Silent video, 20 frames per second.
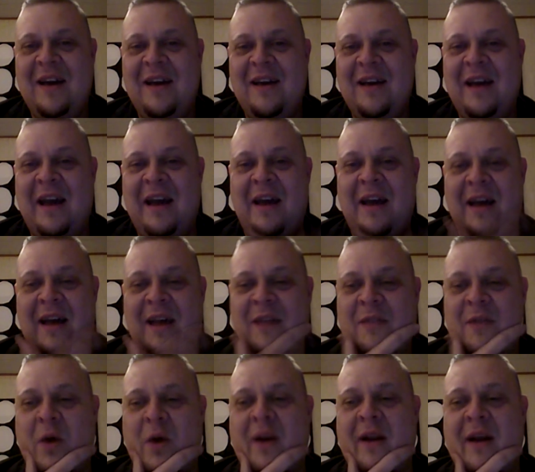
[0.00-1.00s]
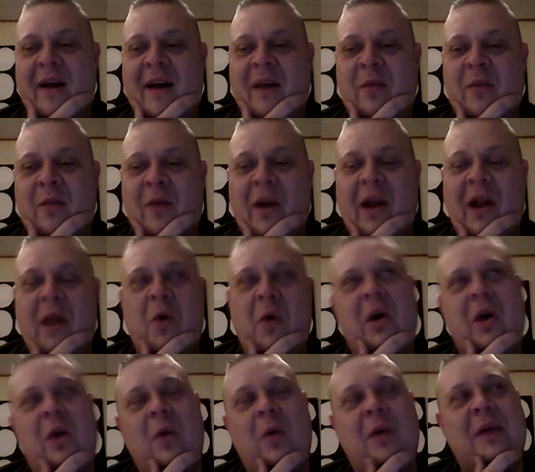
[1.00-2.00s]
And uh, at one at one
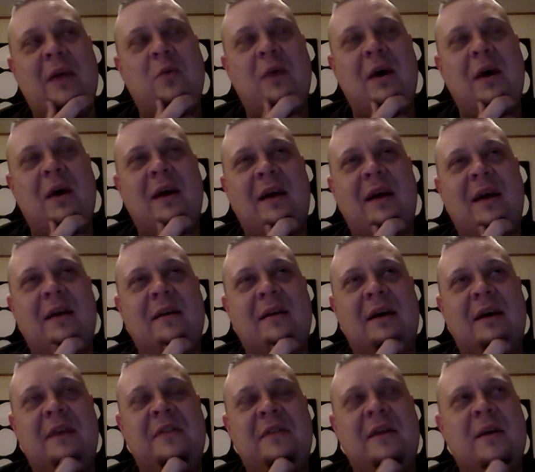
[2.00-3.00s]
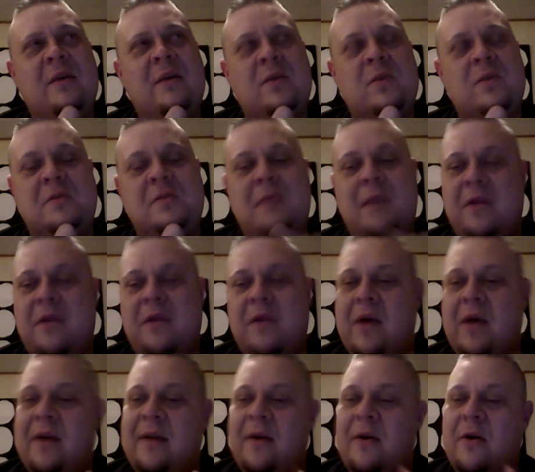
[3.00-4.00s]
local event, we had I think it was a mother
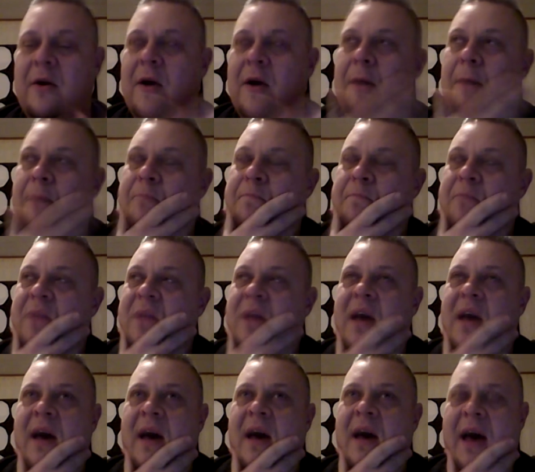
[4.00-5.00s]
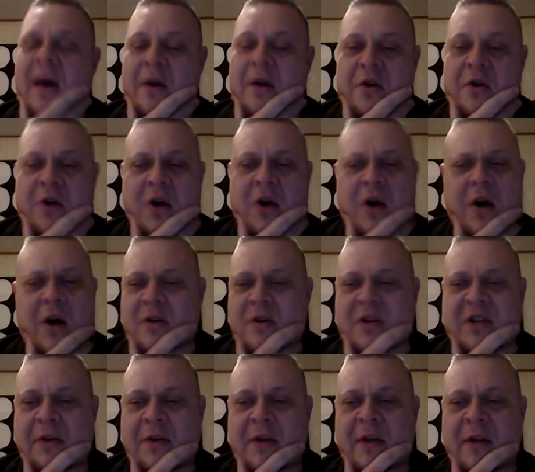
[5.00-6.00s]
and her uh, and her daughter.
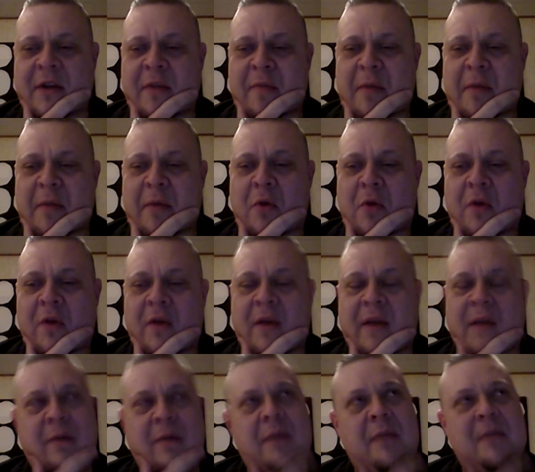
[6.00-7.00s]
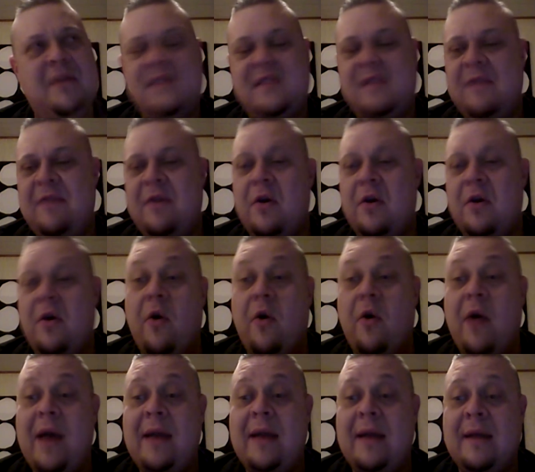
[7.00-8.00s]
She couldn't have been more than maybe seven or
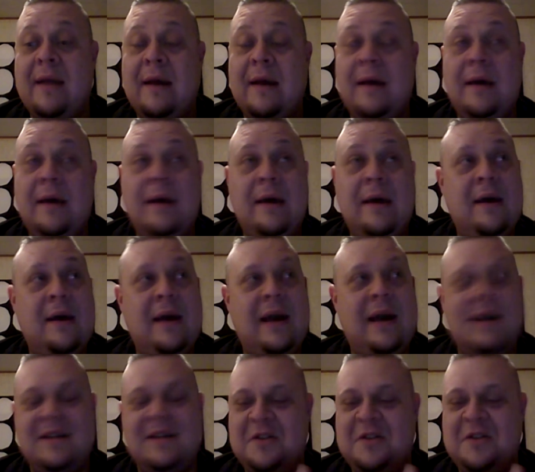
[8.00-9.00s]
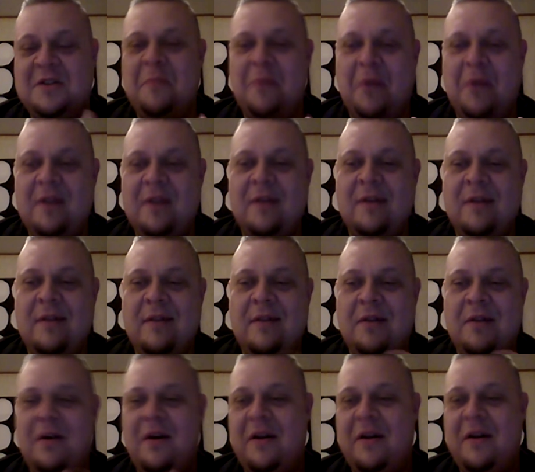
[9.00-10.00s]
eight, and. Uh, and at some point, the, the
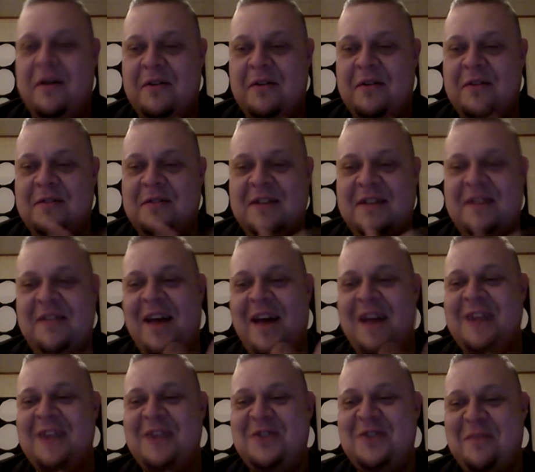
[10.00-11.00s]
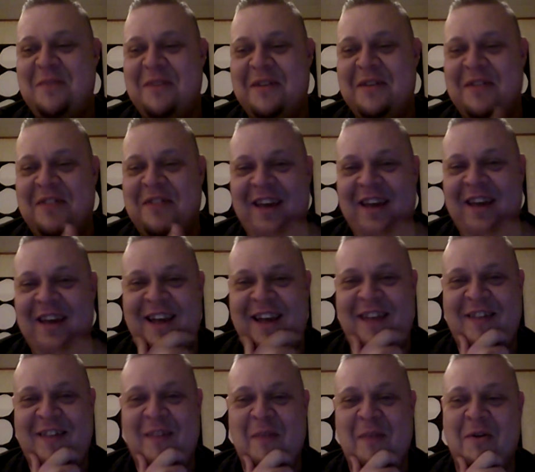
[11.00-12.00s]
daughter did the head chopping thing, and
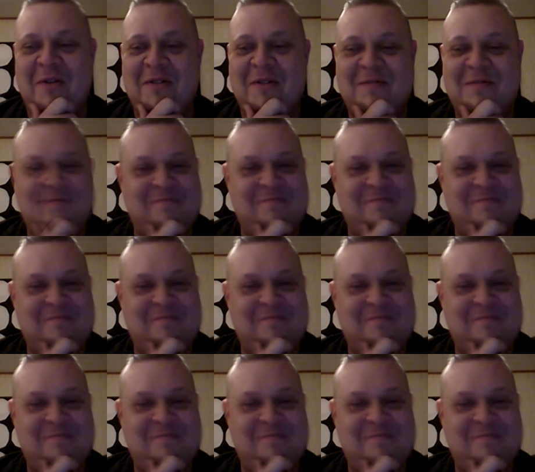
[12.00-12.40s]
they both